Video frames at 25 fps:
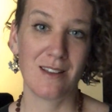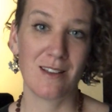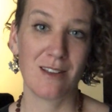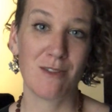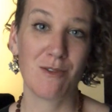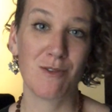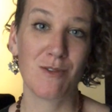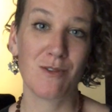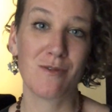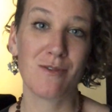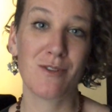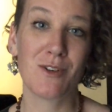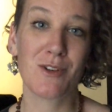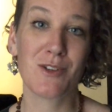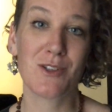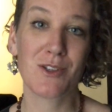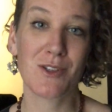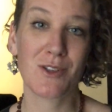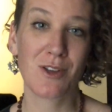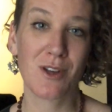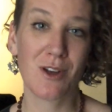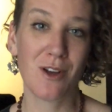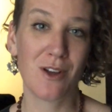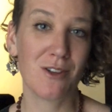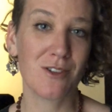
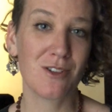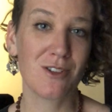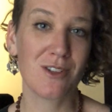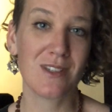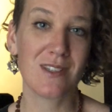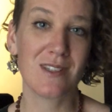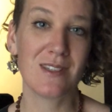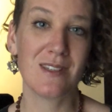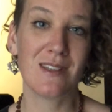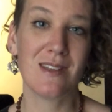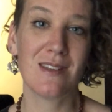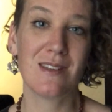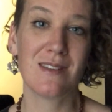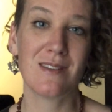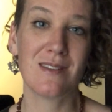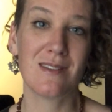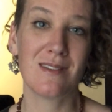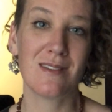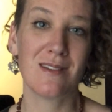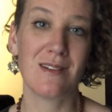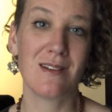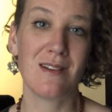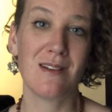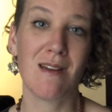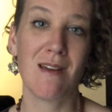universal
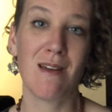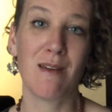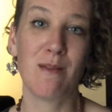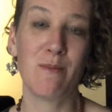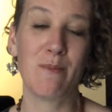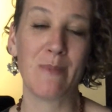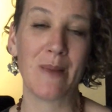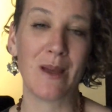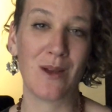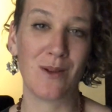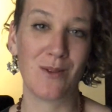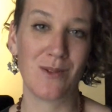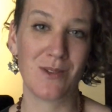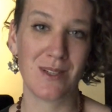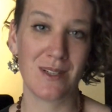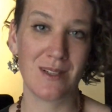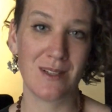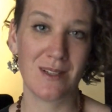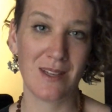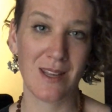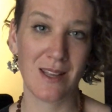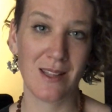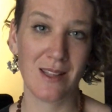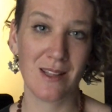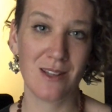consciousness and an unbound
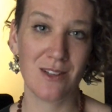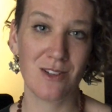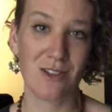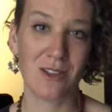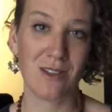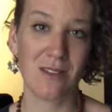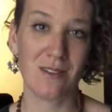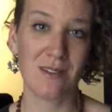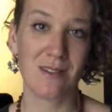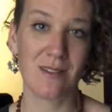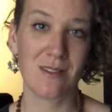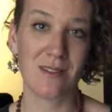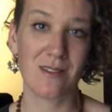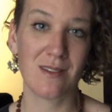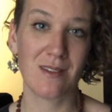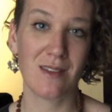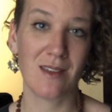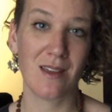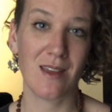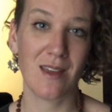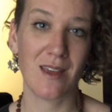intelligence,